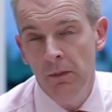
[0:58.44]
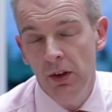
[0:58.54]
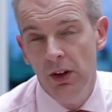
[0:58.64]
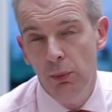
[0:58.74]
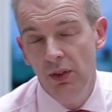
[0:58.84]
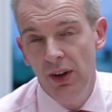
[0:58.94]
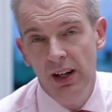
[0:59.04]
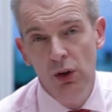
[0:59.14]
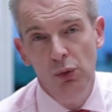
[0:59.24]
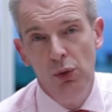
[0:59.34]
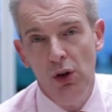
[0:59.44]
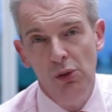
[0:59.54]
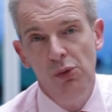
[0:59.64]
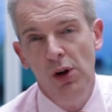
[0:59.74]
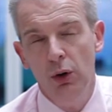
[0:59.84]
we've had an awful lot of
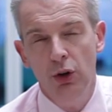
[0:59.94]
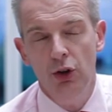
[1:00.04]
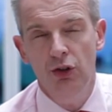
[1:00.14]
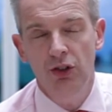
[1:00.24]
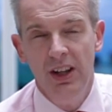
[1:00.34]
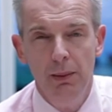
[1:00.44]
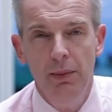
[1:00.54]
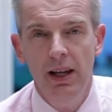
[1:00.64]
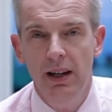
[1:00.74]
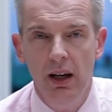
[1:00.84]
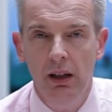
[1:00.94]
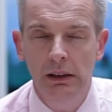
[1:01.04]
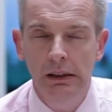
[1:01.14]
focus in the media